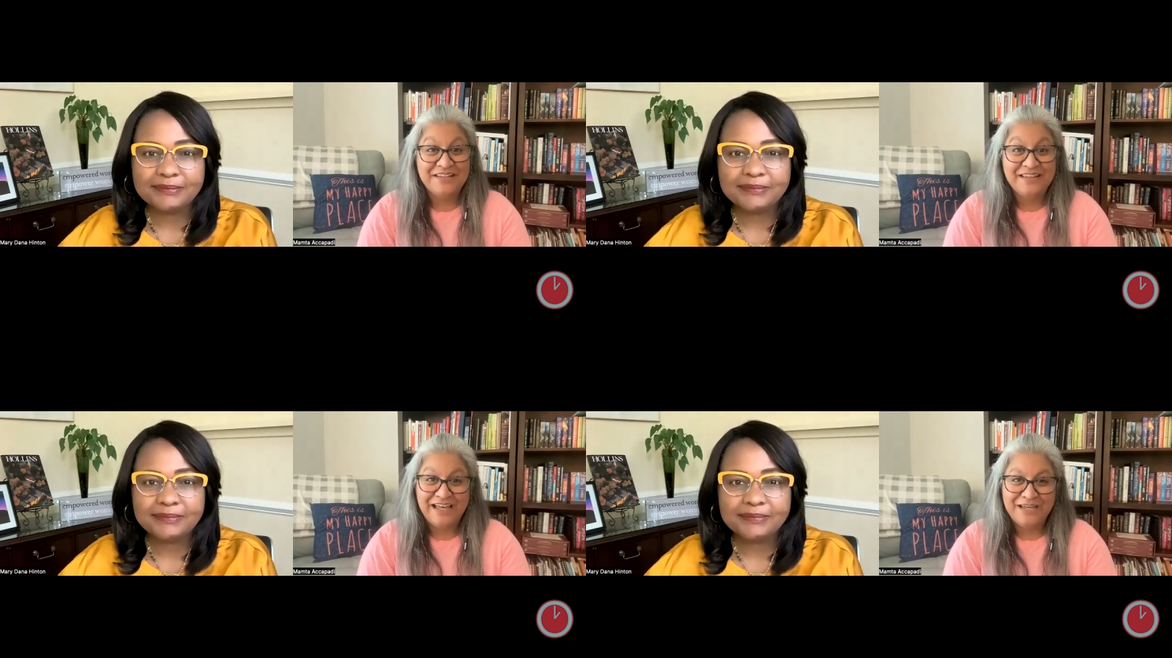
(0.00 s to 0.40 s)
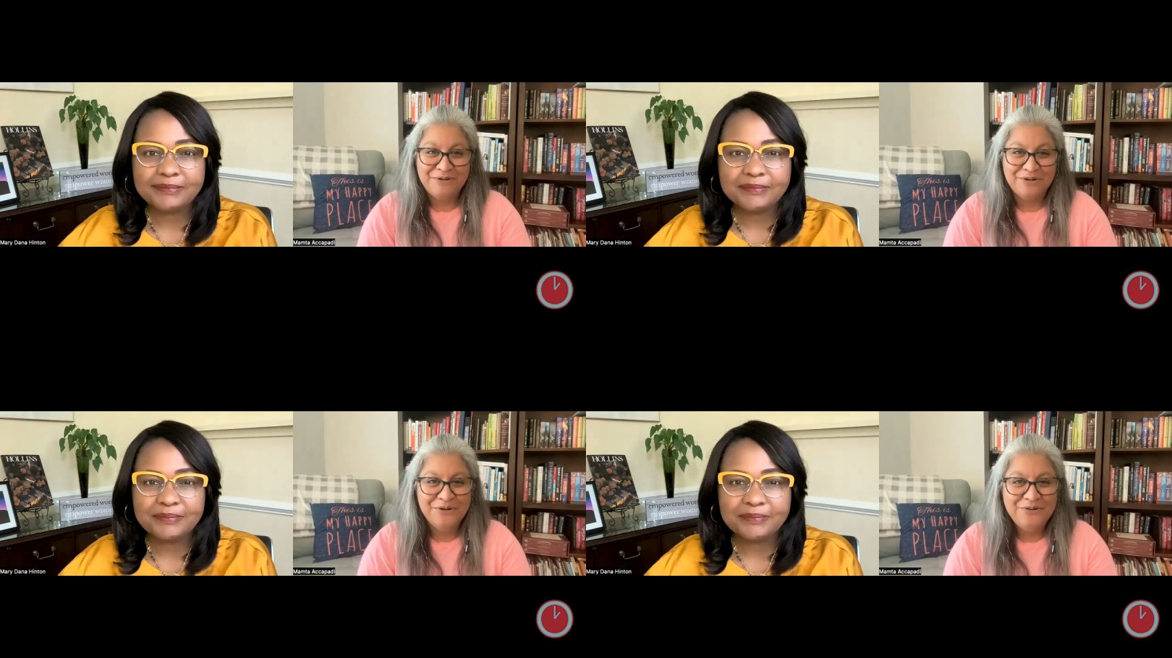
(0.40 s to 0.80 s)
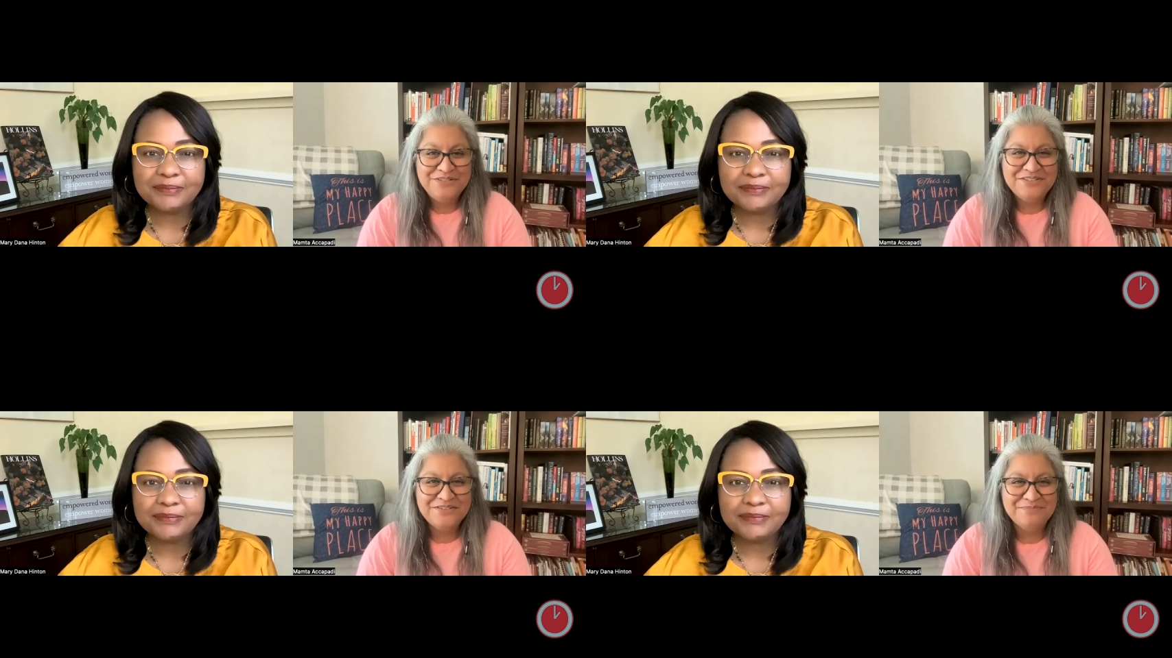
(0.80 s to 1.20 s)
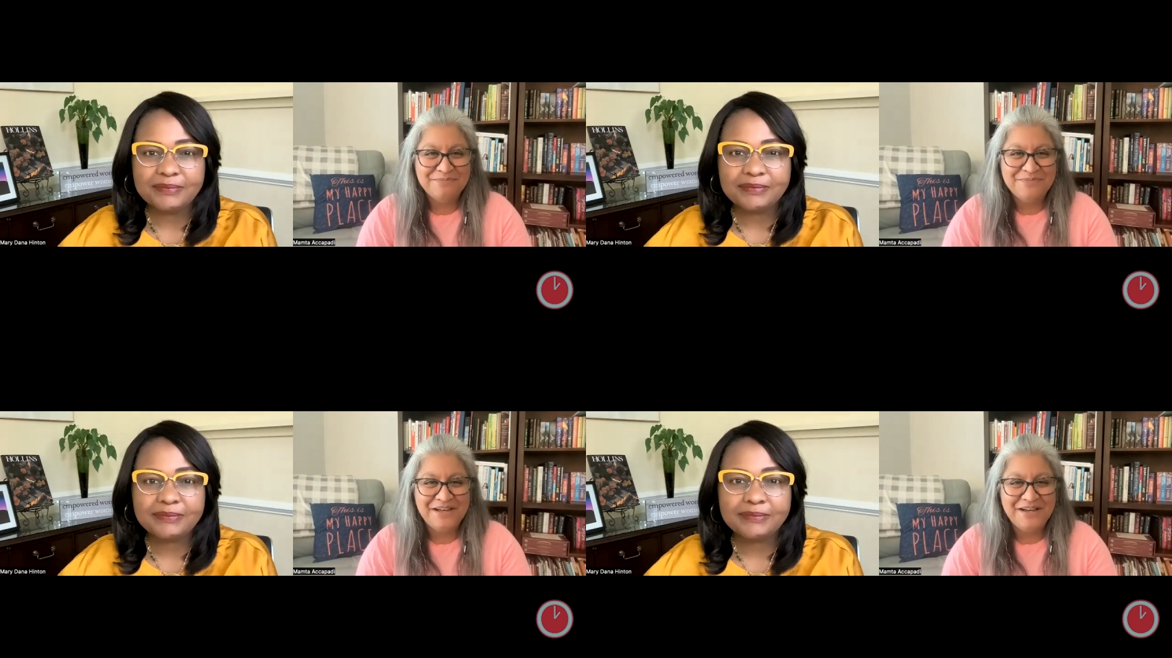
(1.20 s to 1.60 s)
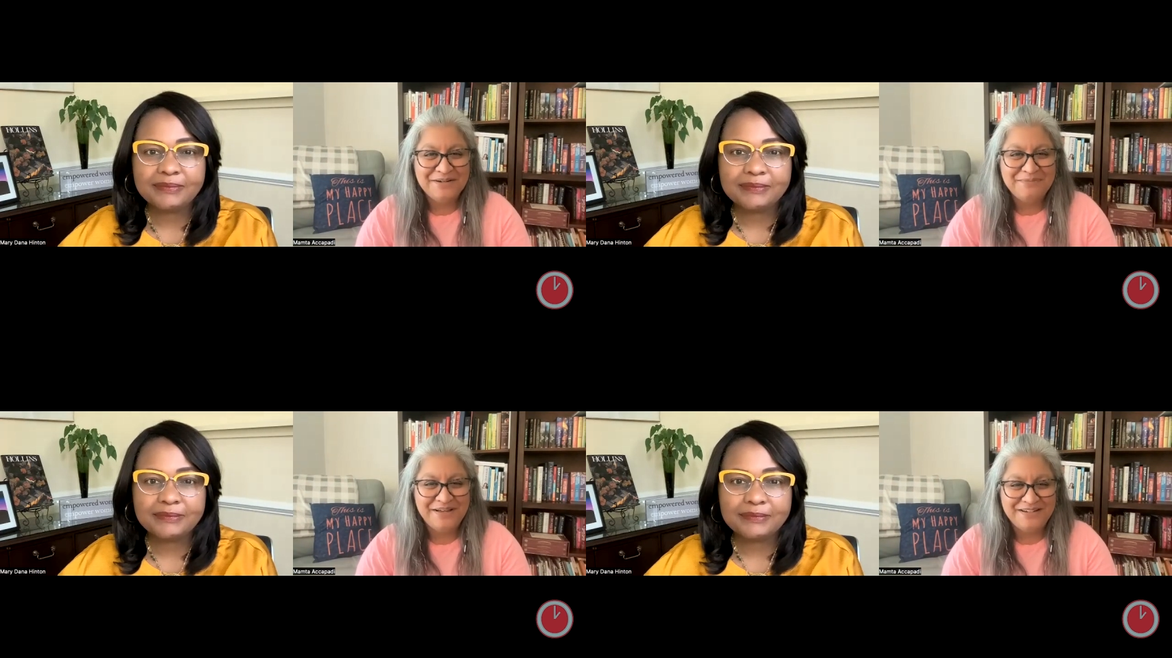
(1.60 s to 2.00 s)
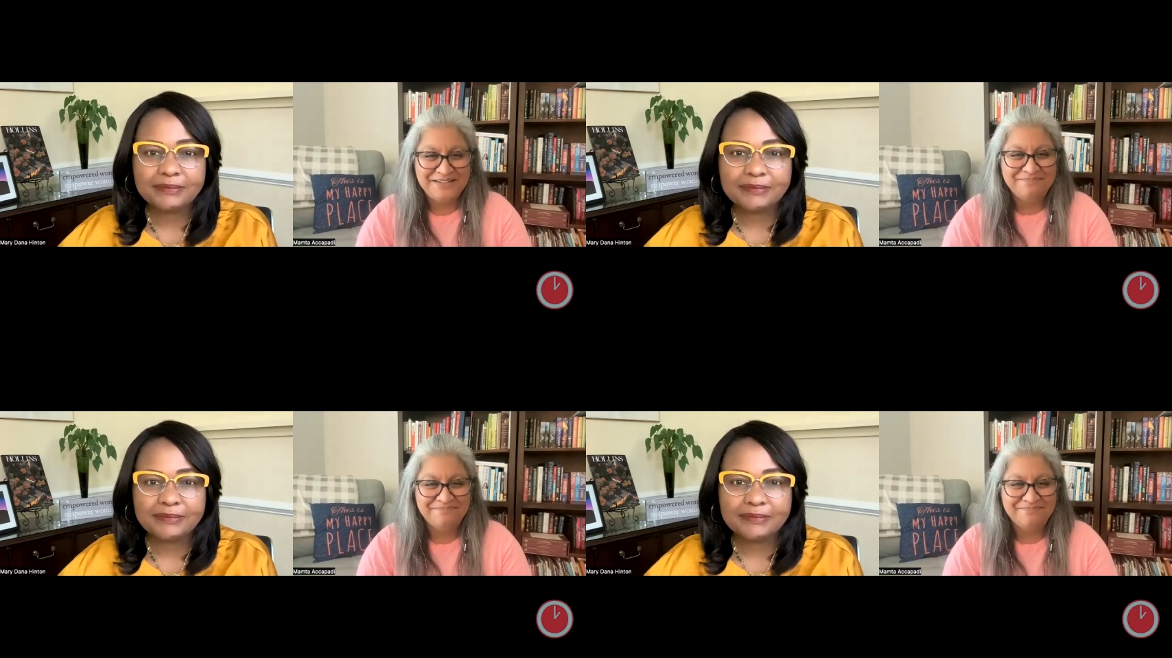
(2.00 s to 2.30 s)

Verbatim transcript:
Speaker 1: I'm your host, Mamta Accapadi.